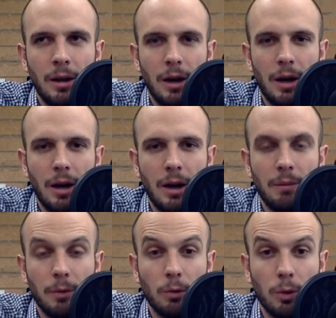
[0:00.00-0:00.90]

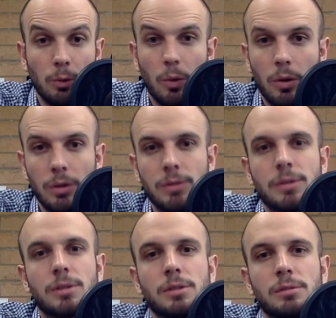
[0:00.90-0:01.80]
the
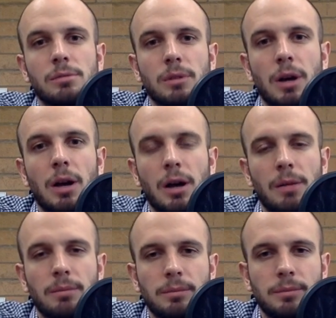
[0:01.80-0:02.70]
rewards
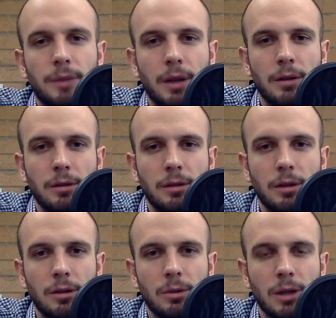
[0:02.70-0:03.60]
that
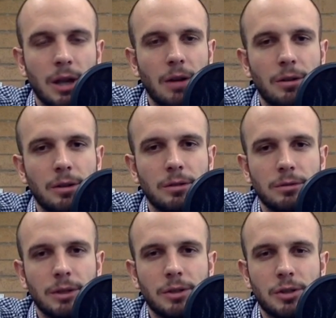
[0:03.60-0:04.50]
you encounter?
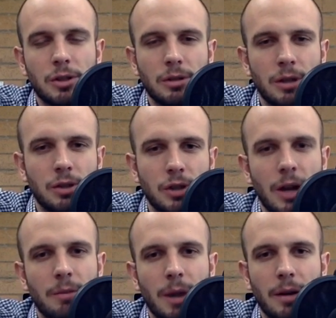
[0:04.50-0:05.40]
Let's chat
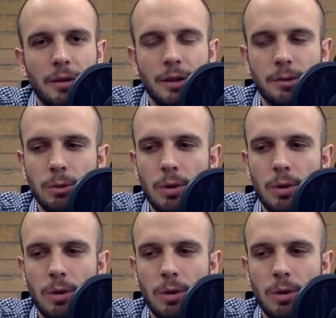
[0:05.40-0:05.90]
about it. That's what we